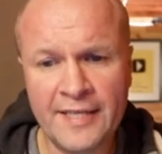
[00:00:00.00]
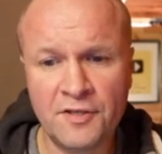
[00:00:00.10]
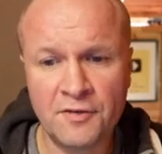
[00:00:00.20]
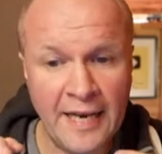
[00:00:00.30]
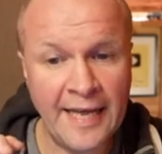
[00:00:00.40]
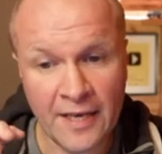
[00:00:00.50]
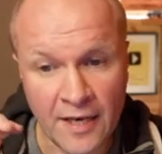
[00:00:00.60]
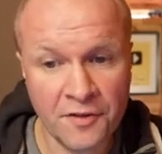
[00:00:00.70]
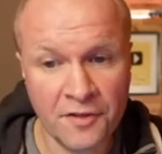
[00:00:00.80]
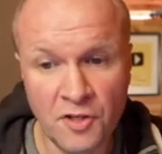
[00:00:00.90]
to link
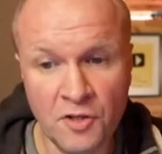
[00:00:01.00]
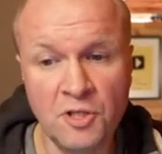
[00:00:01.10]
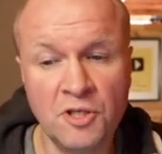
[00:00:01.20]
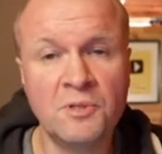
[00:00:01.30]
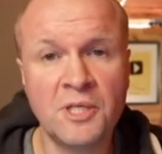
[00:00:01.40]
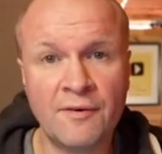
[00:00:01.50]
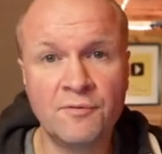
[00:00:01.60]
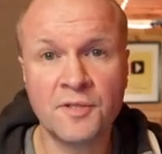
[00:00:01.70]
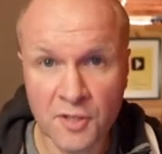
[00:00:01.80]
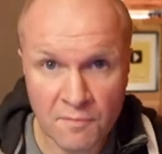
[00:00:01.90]
other YouTube
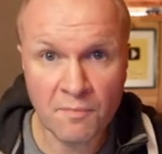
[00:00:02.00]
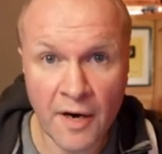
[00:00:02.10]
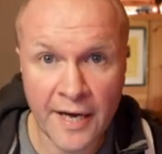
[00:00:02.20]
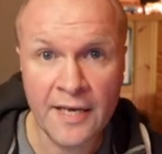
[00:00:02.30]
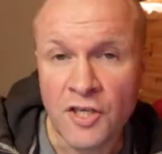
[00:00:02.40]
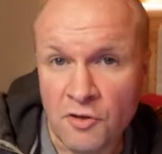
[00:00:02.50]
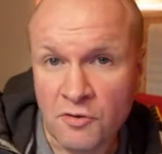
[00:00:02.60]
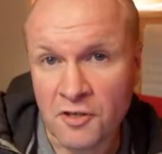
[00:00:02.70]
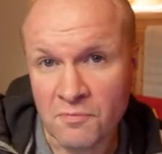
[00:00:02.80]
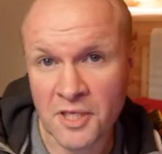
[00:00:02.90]
channels to my
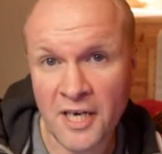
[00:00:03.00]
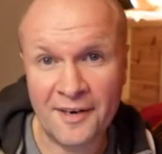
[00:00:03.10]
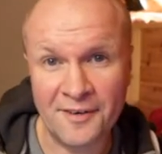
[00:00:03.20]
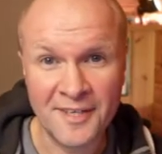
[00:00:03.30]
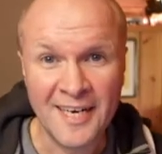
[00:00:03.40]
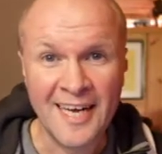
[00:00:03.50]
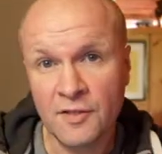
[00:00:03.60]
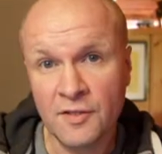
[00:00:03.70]
YouTube channel. I